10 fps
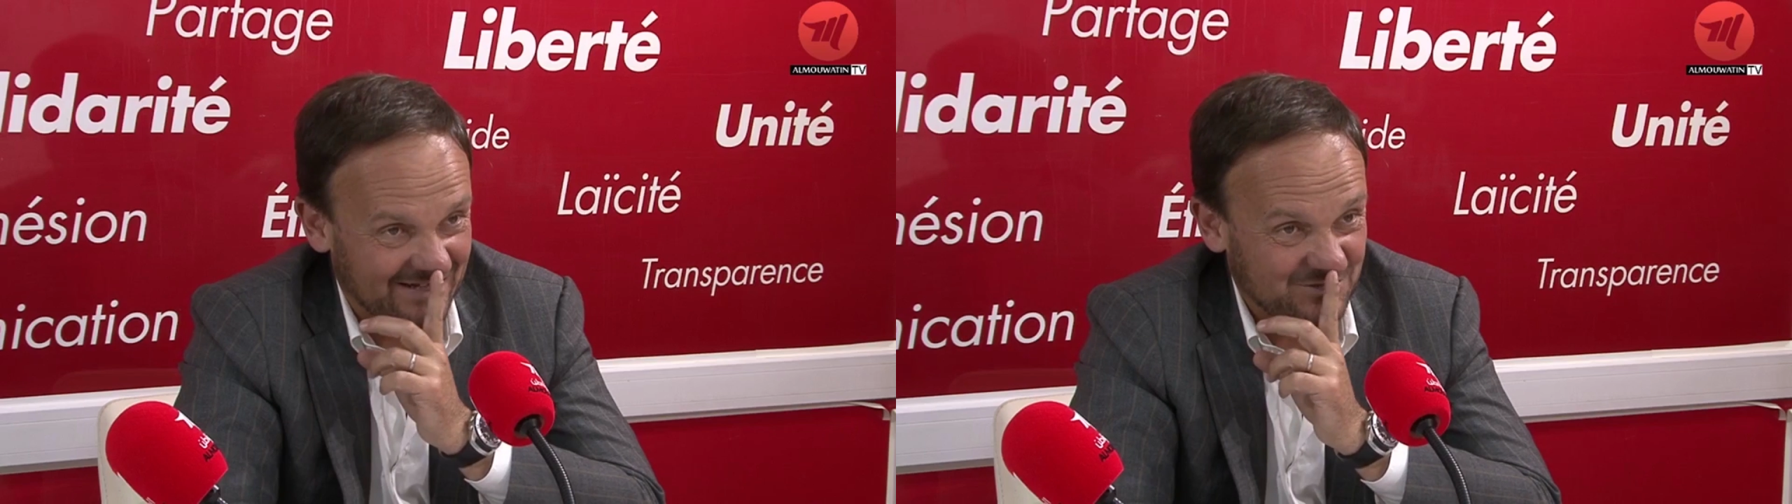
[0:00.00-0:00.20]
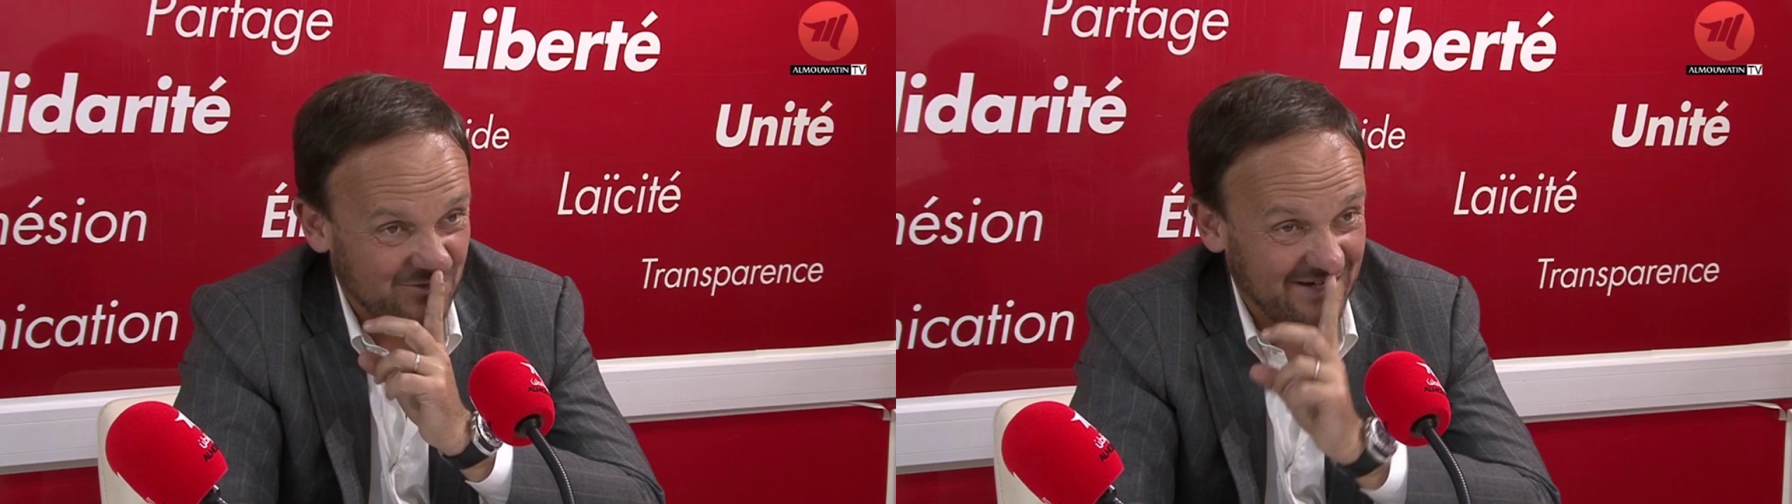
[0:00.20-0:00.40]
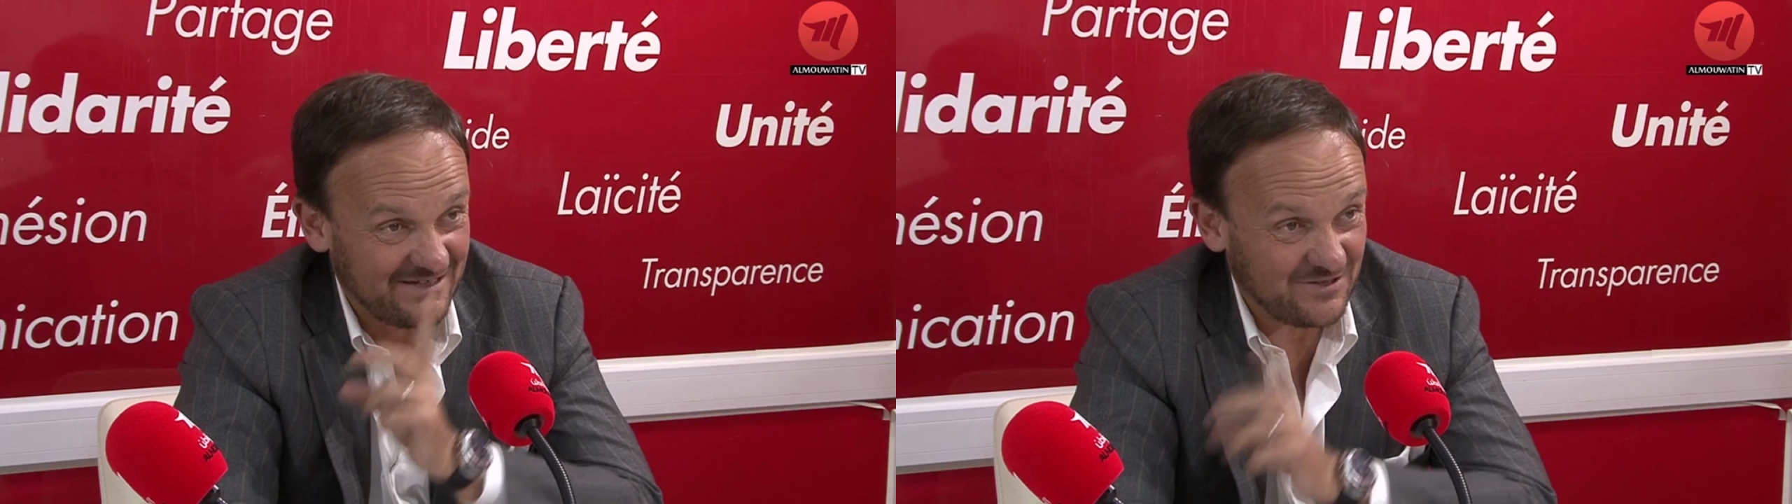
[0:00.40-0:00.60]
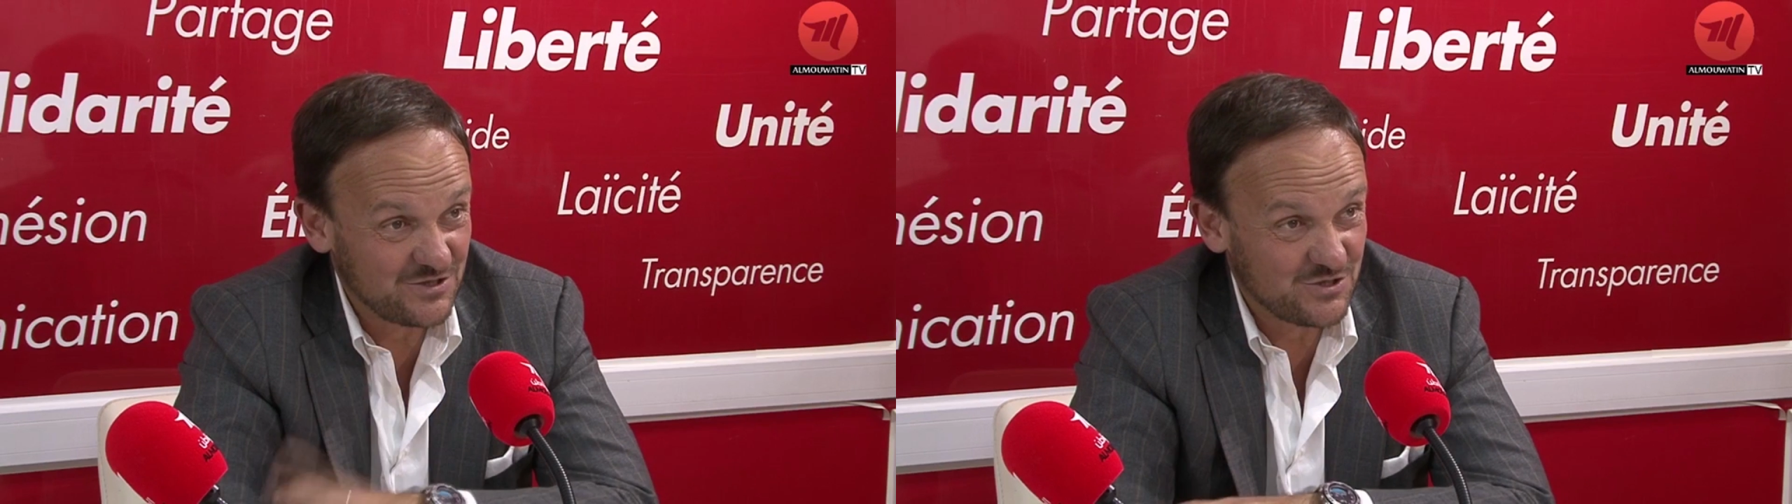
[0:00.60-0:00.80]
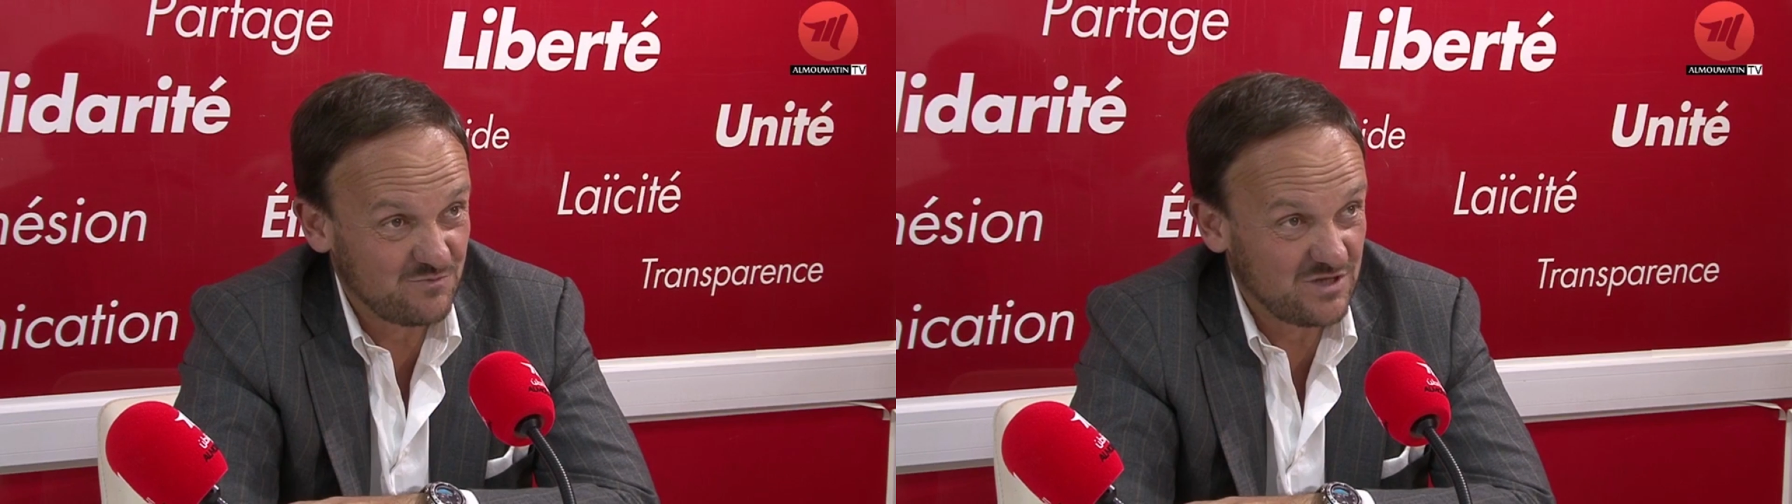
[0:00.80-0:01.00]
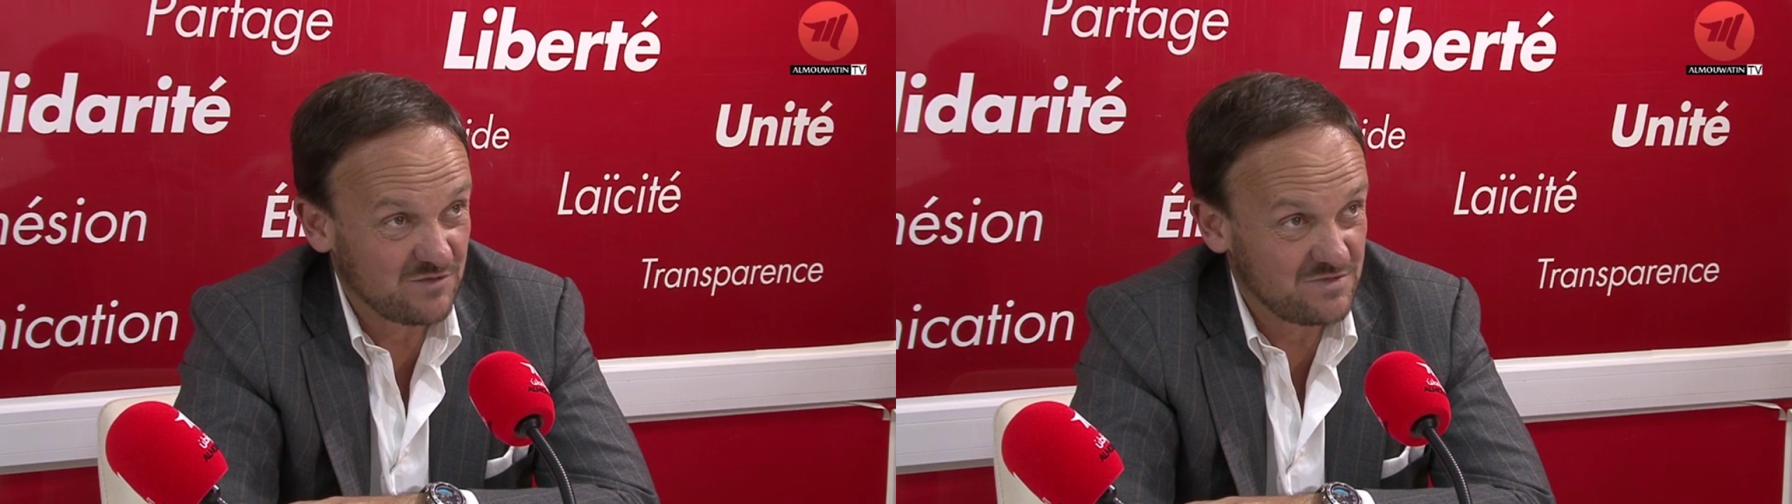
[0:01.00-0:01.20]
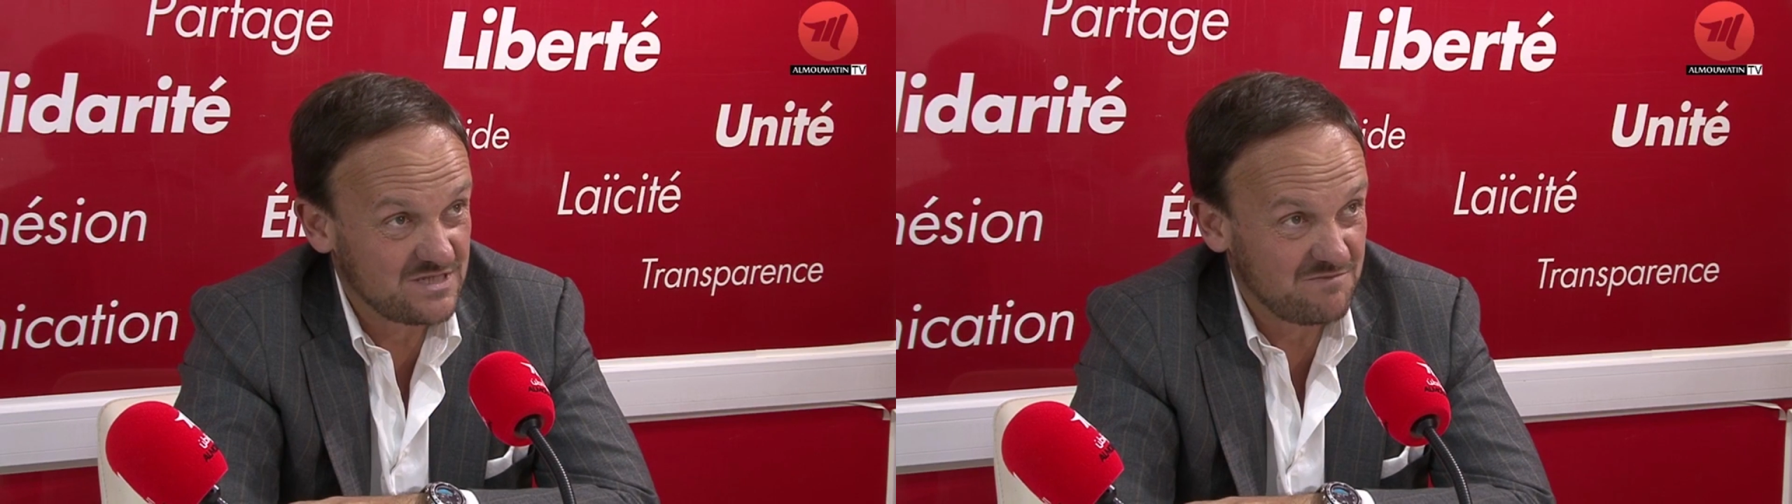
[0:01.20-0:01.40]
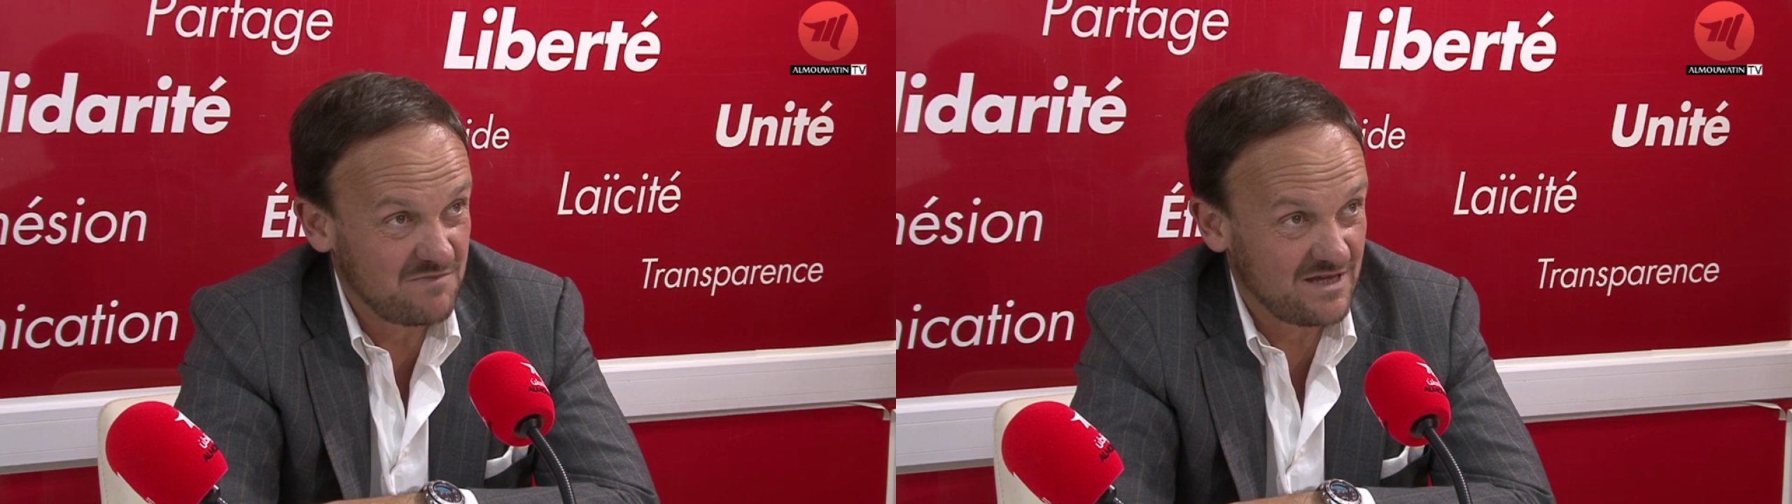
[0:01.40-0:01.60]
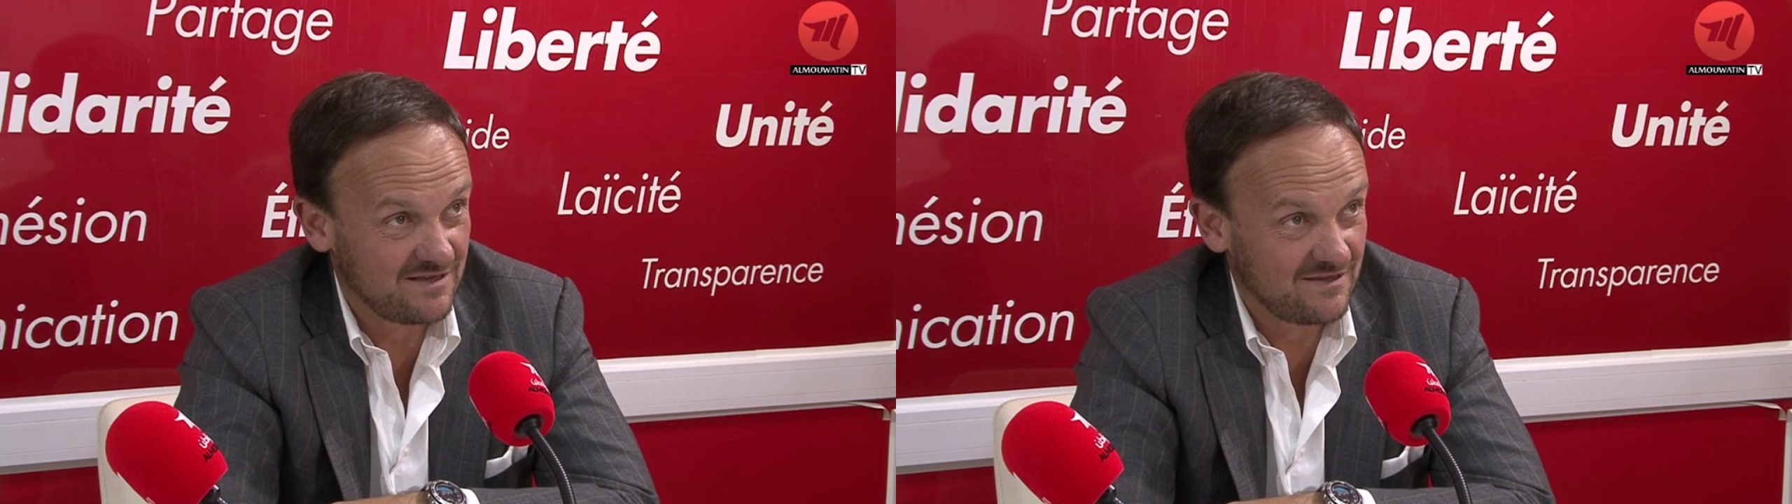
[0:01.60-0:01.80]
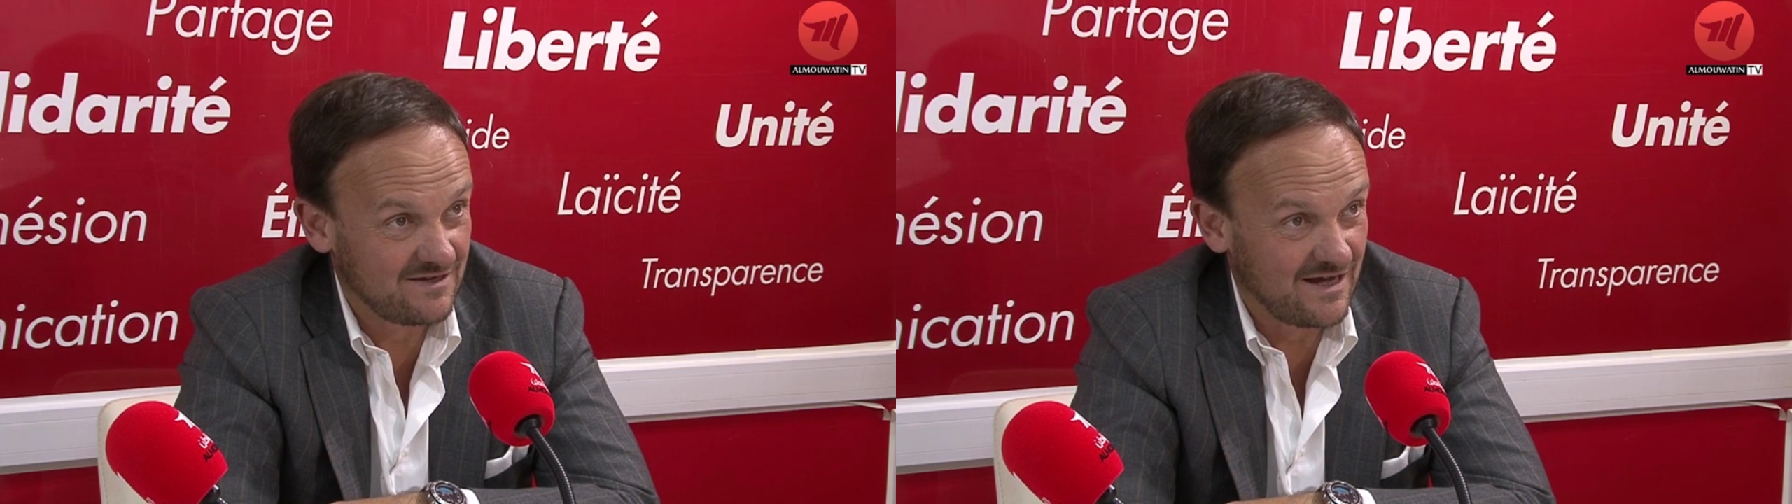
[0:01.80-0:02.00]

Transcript: try not to be a busy man.